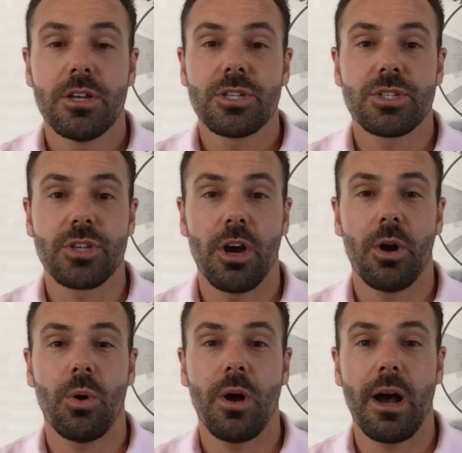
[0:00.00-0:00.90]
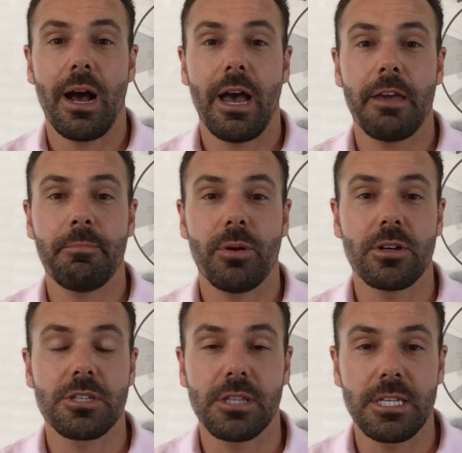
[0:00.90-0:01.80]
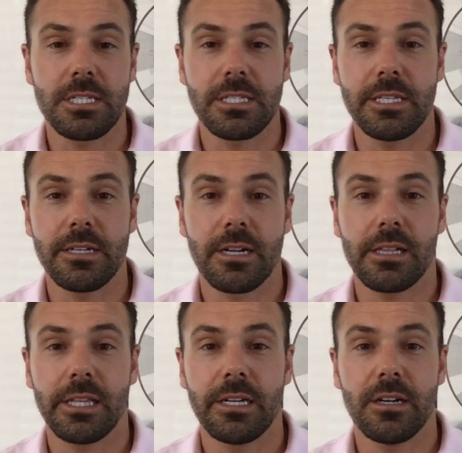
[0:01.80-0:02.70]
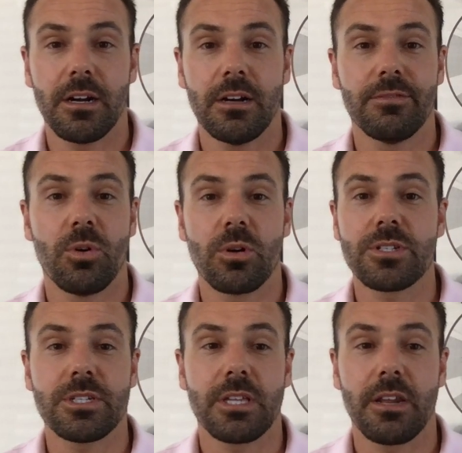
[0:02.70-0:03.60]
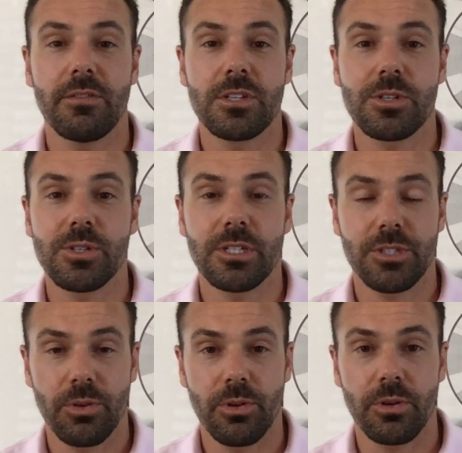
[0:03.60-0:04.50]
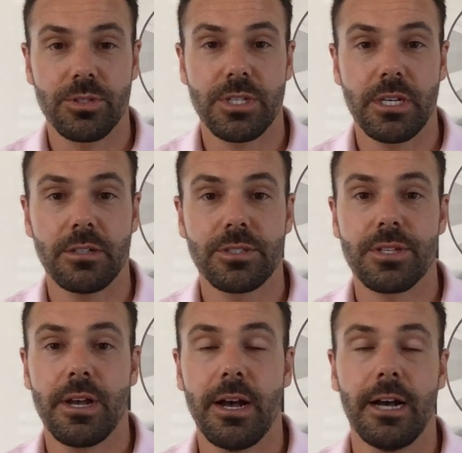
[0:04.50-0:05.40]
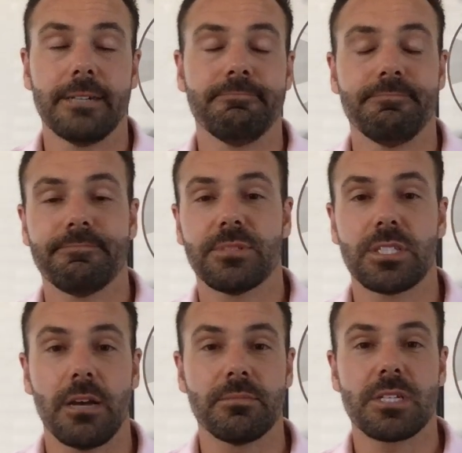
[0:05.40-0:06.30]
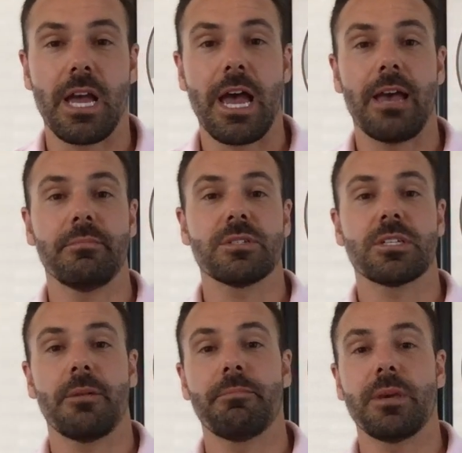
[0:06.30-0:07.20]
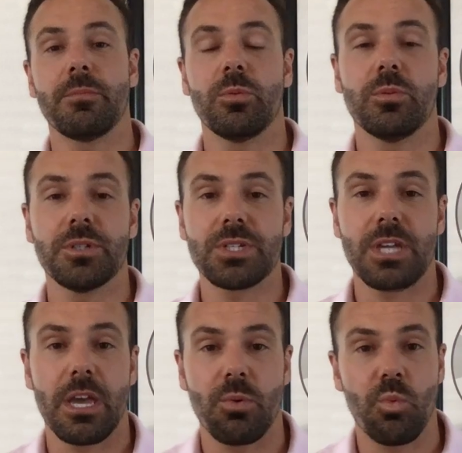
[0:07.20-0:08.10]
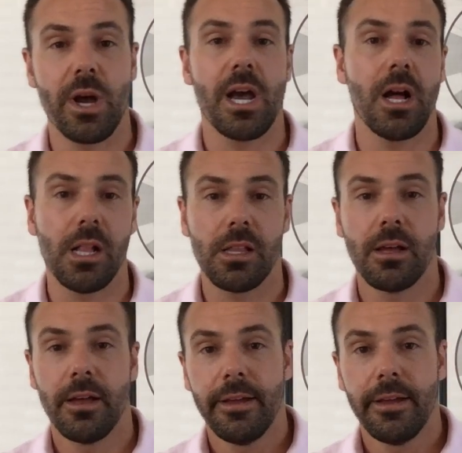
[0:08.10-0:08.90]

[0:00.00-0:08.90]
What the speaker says: So I personally steer clear of horses that have issues at 2-year-old sales. Sometimes some people will say, well,